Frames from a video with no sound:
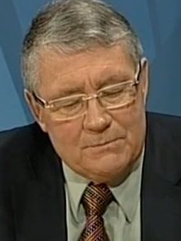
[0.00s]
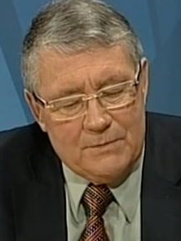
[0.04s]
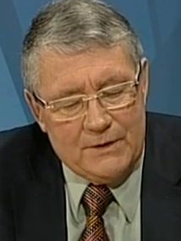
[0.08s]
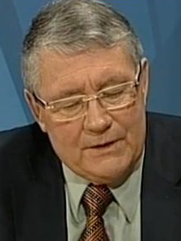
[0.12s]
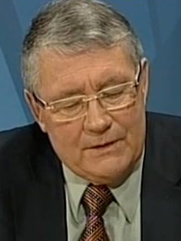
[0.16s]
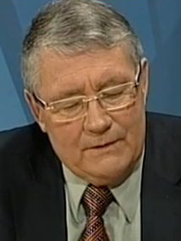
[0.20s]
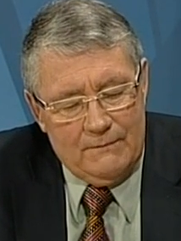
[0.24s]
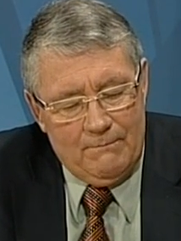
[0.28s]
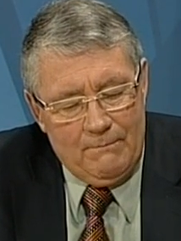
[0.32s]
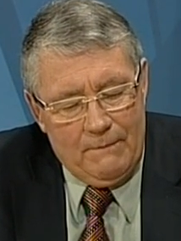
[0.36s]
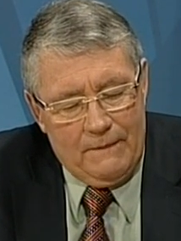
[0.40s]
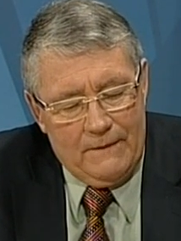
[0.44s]

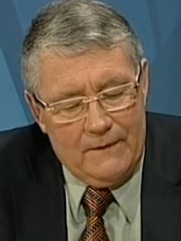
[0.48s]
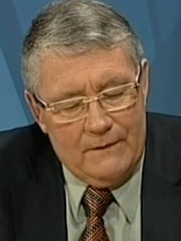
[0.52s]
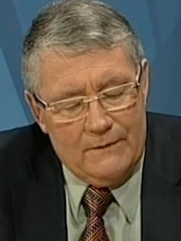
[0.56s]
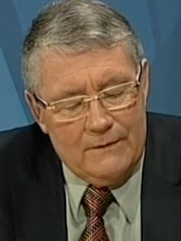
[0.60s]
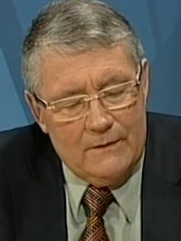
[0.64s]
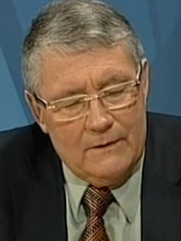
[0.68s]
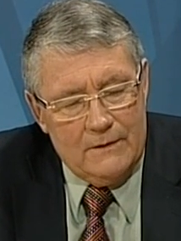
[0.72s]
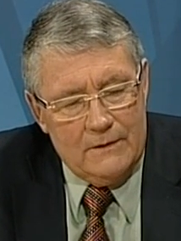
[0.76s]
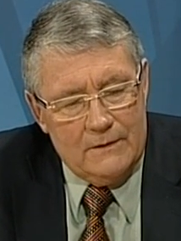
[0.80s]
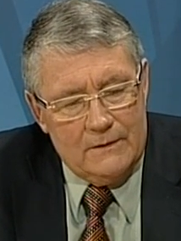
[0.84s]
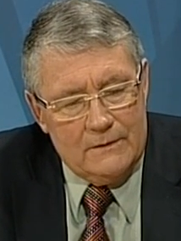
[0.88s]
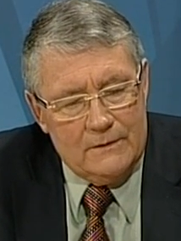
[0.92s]
But
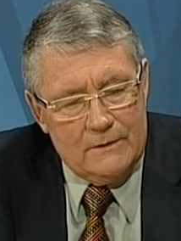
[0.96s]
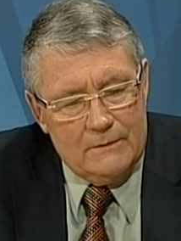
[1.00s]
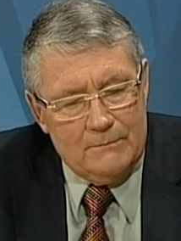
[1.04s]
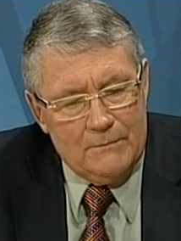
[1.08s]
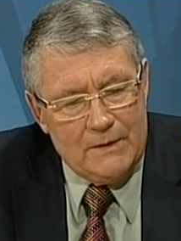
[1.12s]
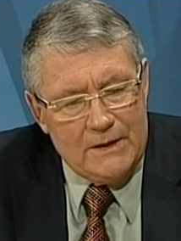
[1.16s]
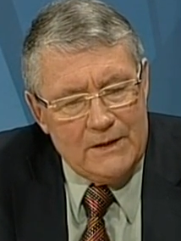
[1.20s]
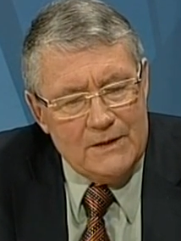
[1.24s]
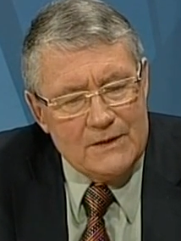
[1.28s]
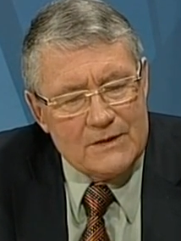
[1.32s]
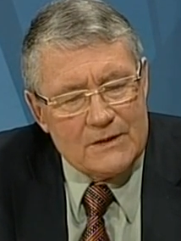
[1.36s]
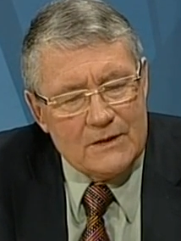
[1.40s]
in the
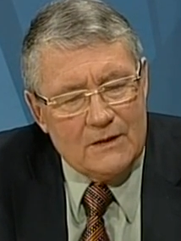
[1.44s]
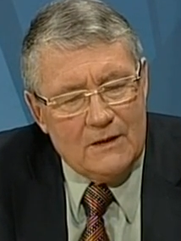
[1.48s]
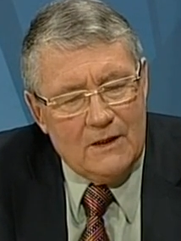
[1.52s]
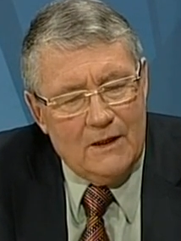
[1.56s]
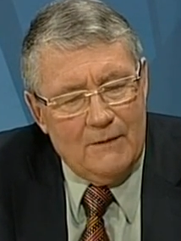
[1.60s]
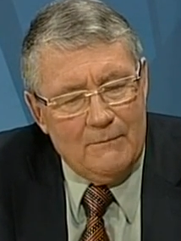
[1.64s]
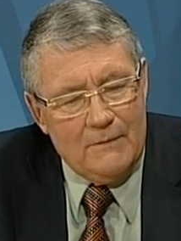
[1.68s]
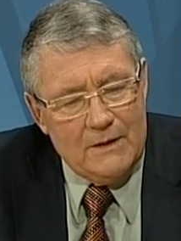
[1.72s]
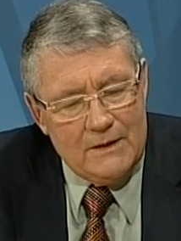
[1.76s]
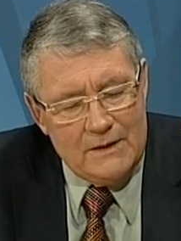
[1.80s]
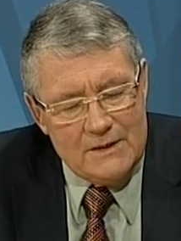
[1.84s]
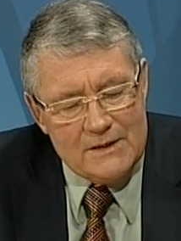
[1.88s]

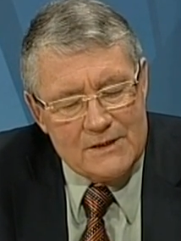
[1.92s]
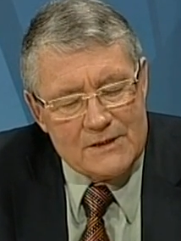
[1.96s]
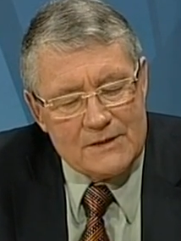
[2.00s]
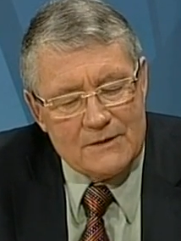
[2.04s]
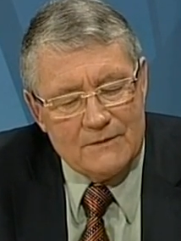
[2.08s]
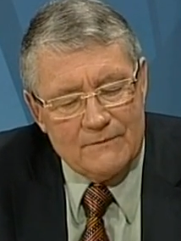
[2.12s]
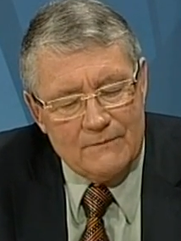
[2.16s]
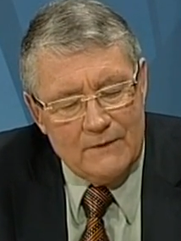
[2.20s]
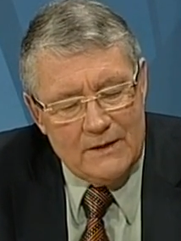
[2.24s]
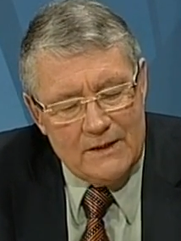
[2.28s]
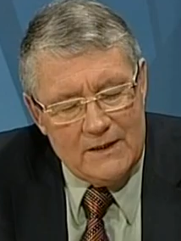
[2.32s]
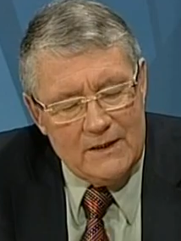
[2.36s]
meantime,
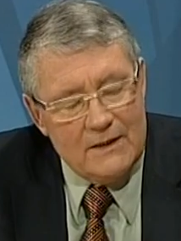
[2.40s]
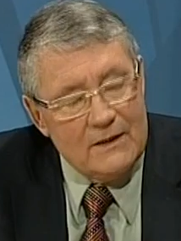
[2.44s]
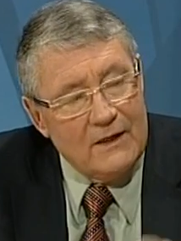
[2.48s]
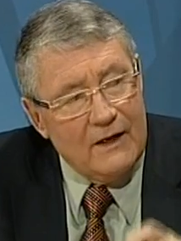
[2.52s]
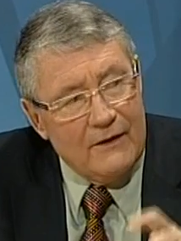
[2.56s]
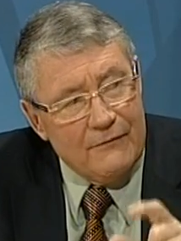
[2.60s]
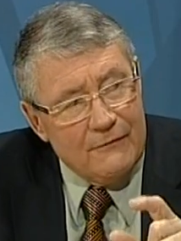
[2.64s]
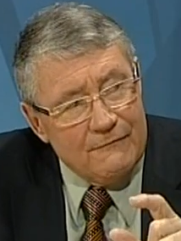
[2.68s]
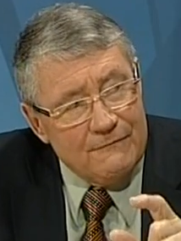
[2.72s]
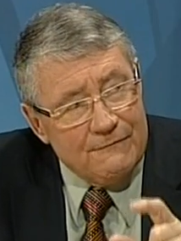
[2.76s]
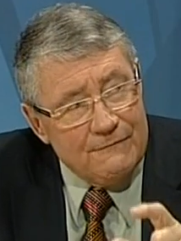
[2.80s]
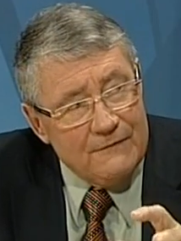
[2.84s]
here
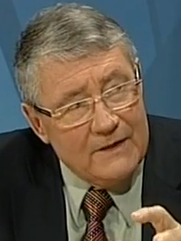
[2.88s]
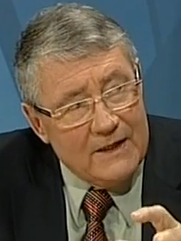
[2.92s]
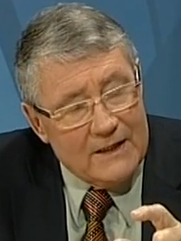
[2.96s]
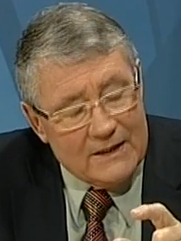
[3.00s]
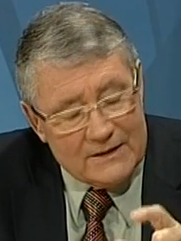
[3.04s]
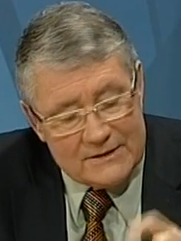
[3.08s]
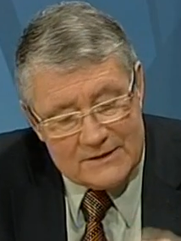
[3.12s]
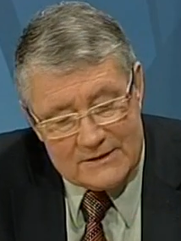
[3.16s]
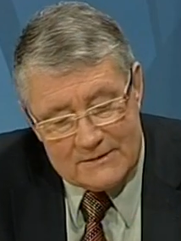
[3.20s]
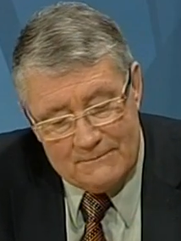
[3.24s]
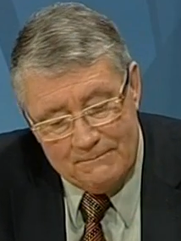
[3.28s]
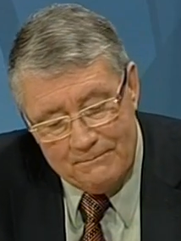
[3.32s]
are the
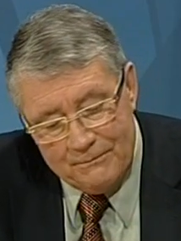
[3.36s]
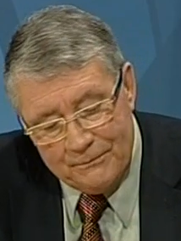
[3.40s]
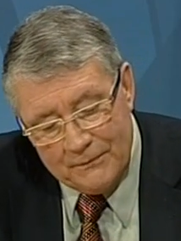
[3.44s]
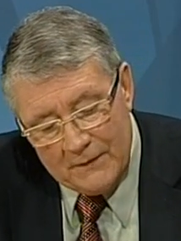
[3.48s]
facts.